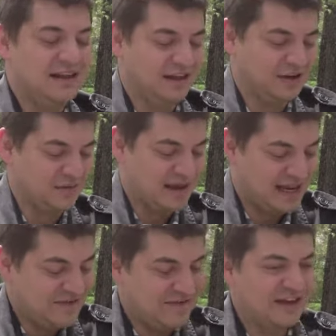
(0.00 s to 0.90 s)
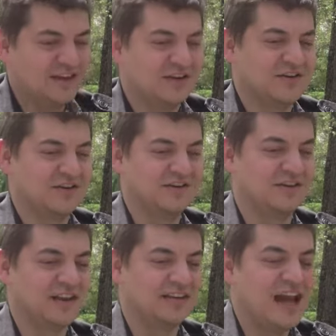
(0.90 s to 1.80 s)
little
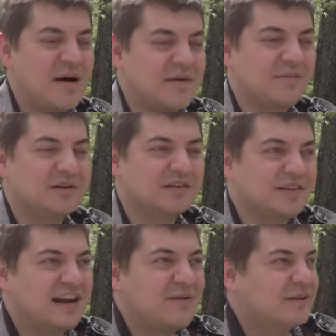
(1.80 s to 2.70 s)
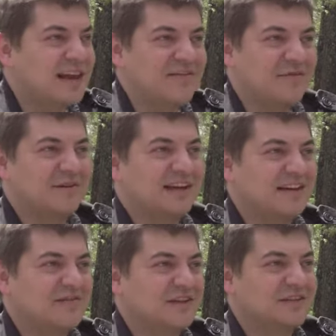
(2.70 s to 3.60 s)
minifigures and comic books that I would never want to
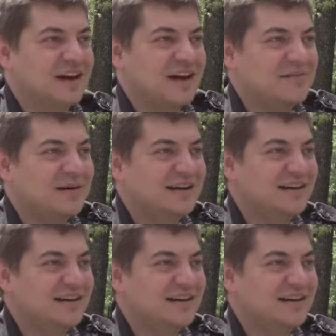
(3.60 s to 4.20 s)
give those up.